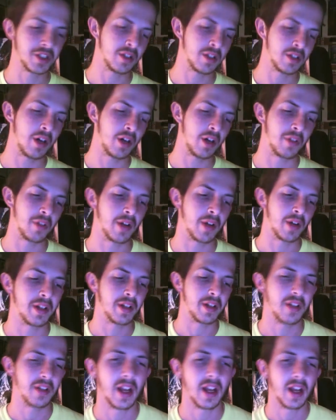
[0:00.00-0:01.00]
although
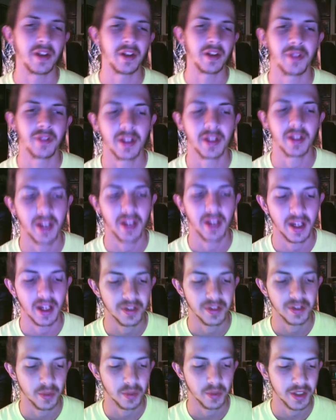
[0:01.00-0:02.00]
I do think they kind of
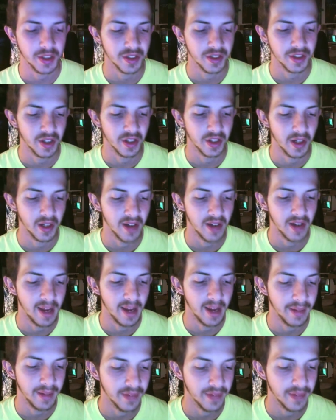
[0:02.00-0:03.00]
switch the
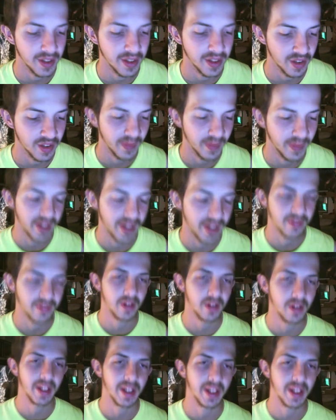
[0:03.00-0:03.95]
timing of things a little bit differently.